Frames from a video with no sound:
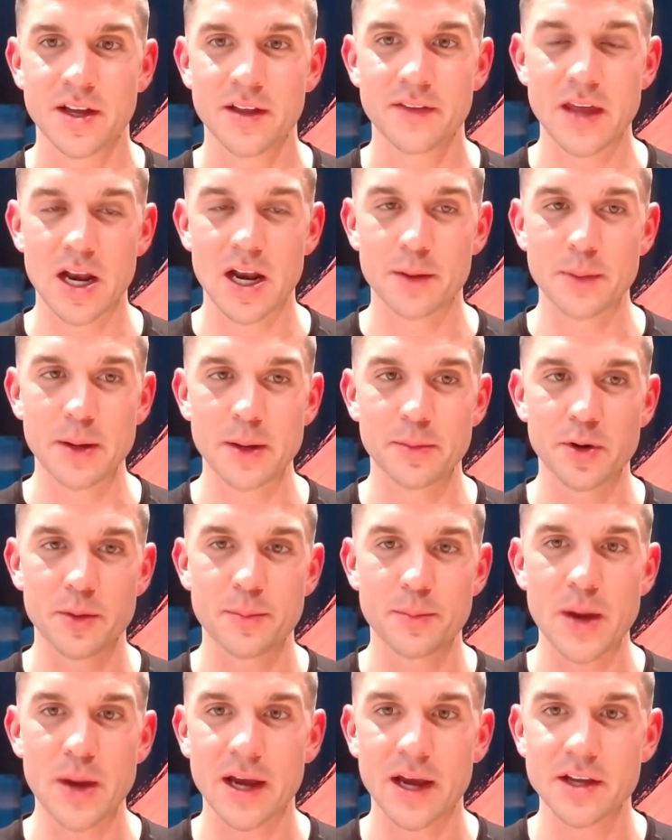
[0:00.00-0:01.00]
that I'm able to
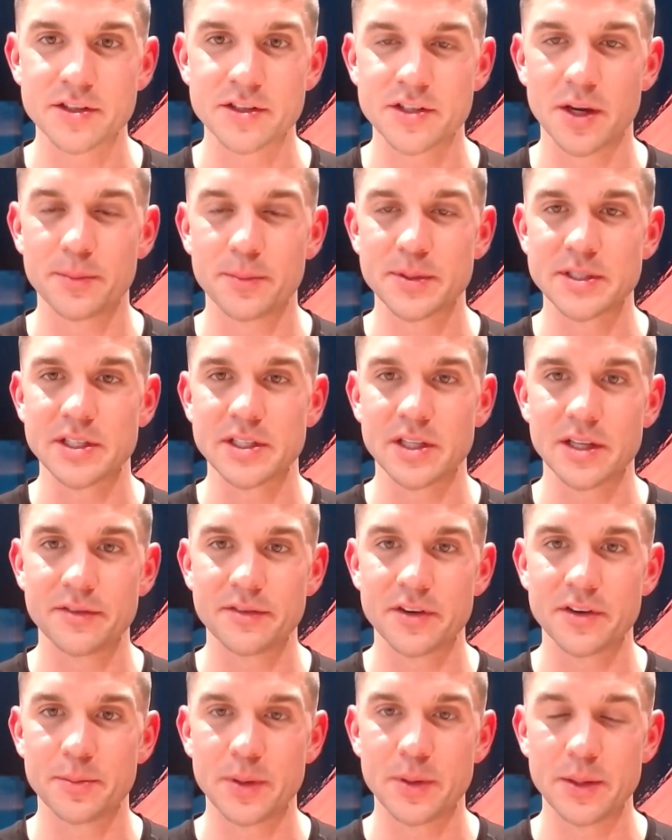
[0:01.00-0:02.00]
package up and
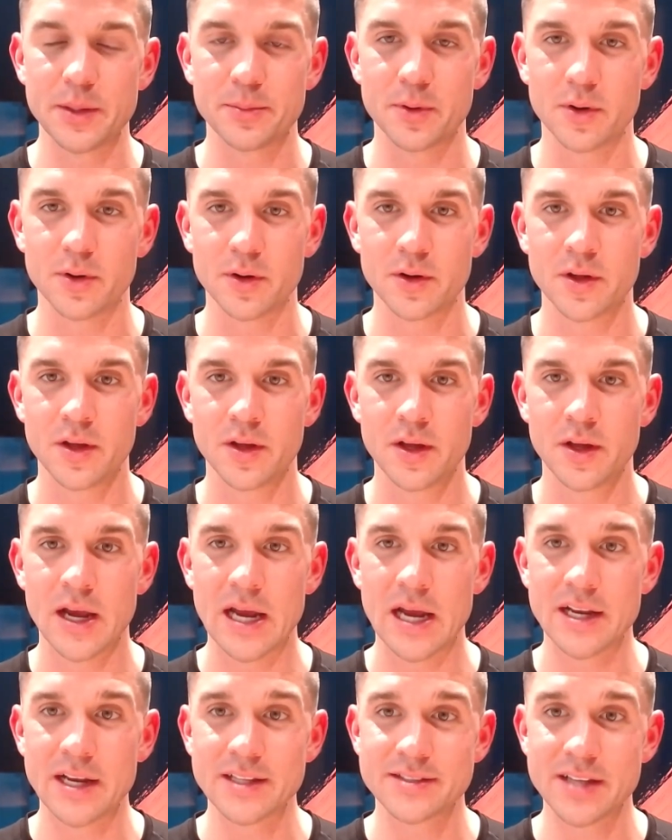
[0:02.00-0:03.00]
deliver to people.
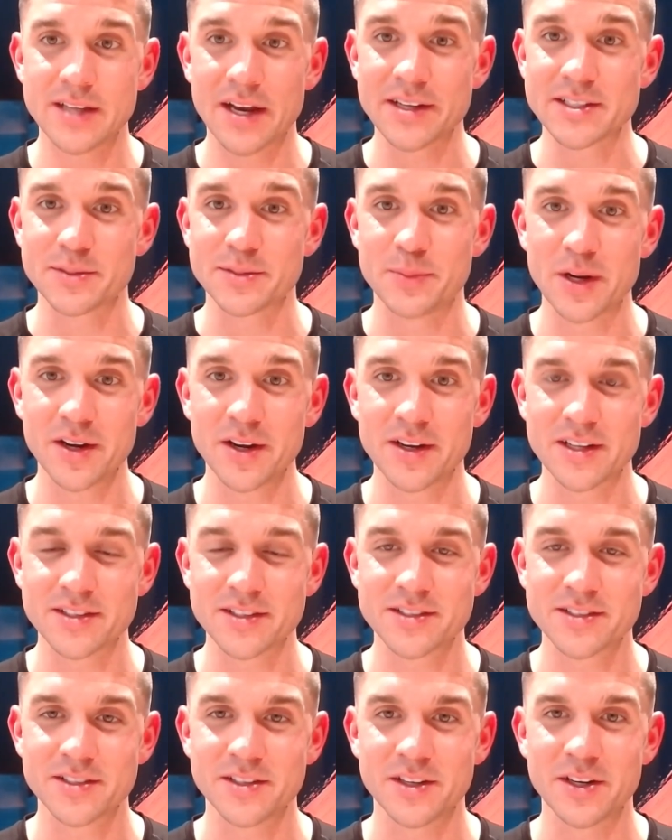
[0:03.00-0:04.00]
And it's that
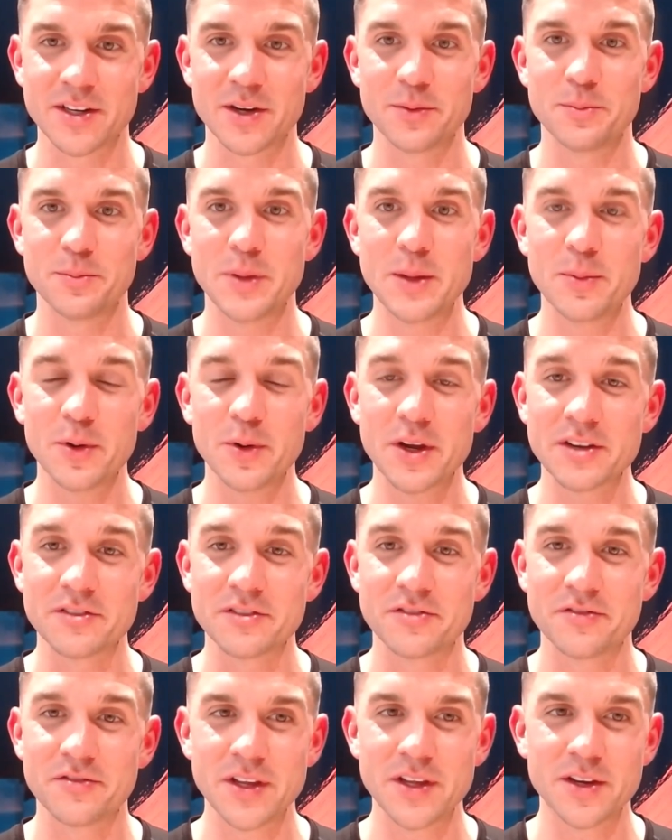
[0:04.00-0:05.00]
experience. People can
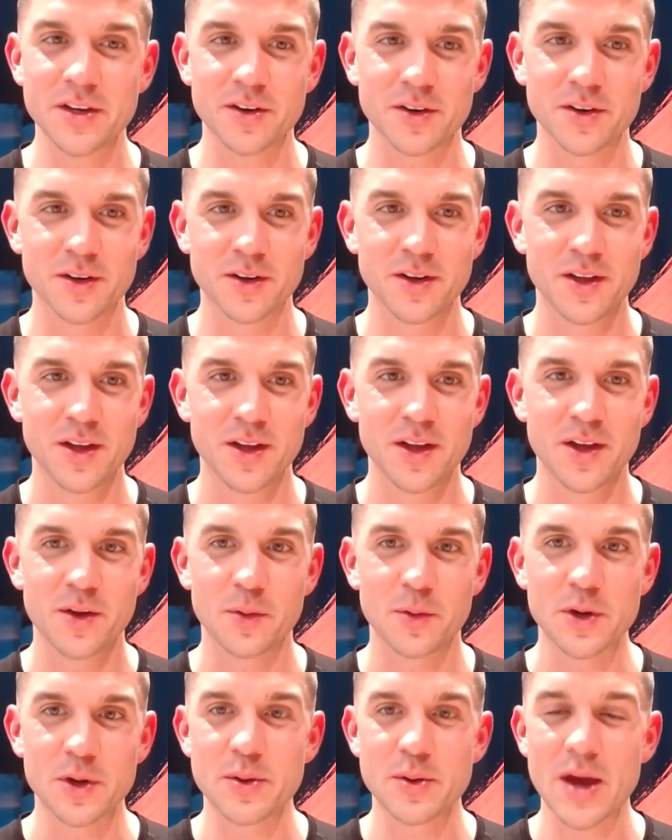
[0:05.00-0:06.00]
feel
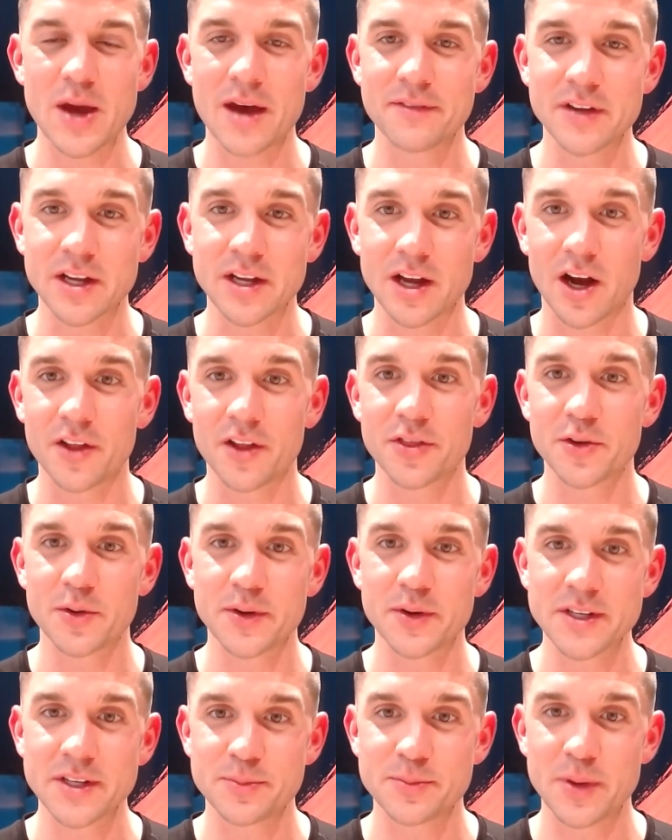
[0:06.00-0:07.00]
when you haven't gone through
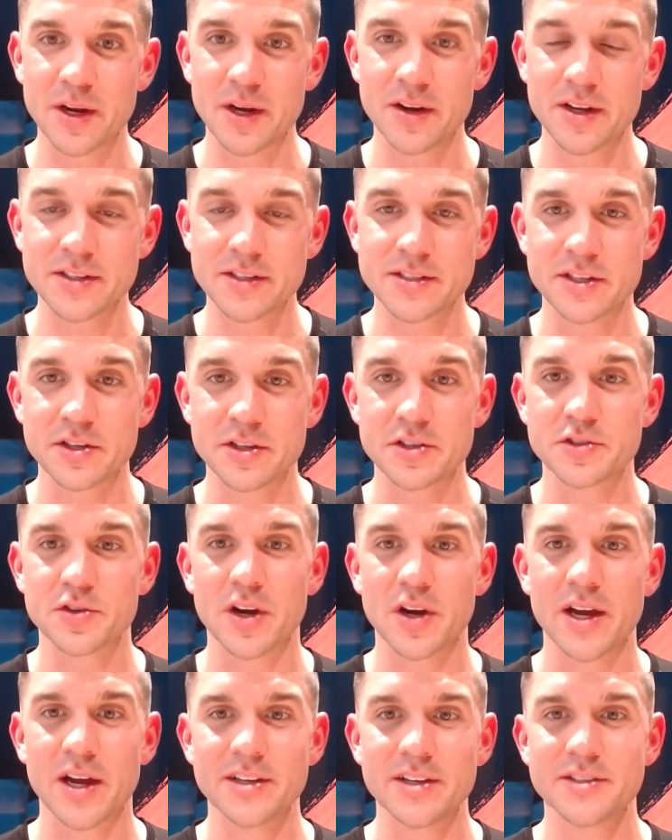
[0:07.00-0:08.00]
an experience and you're
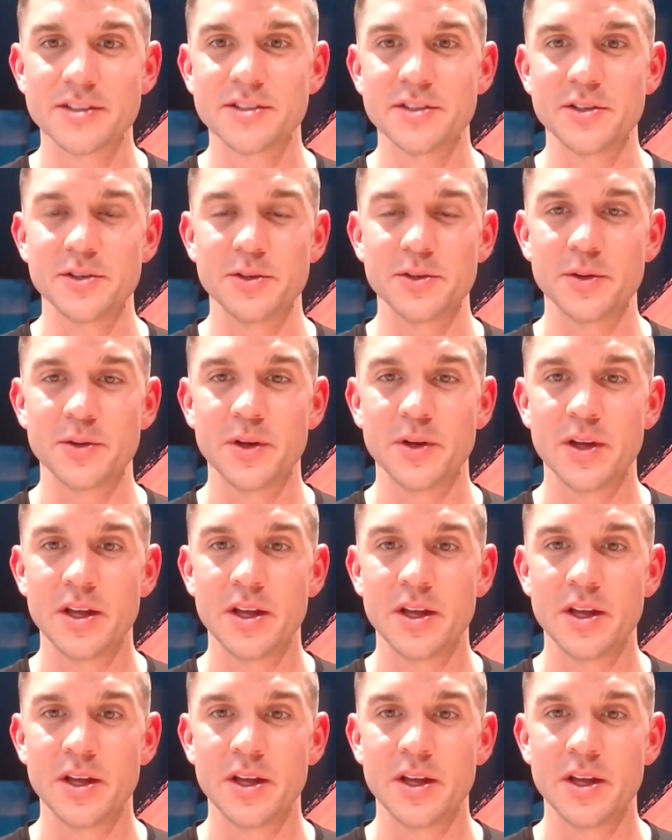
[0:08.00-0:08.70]
trying to,